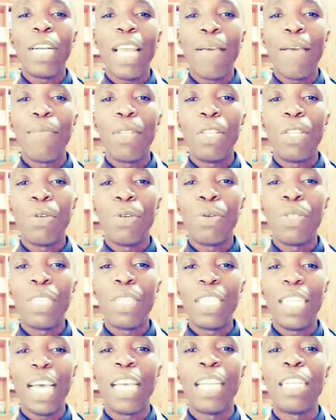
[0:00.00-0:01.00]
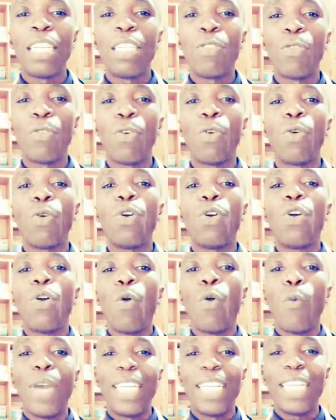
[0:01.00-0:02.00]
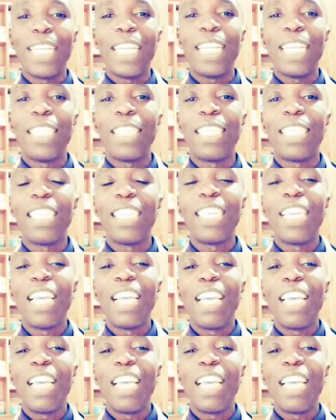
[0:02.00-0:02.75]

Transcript: W stands for wetness.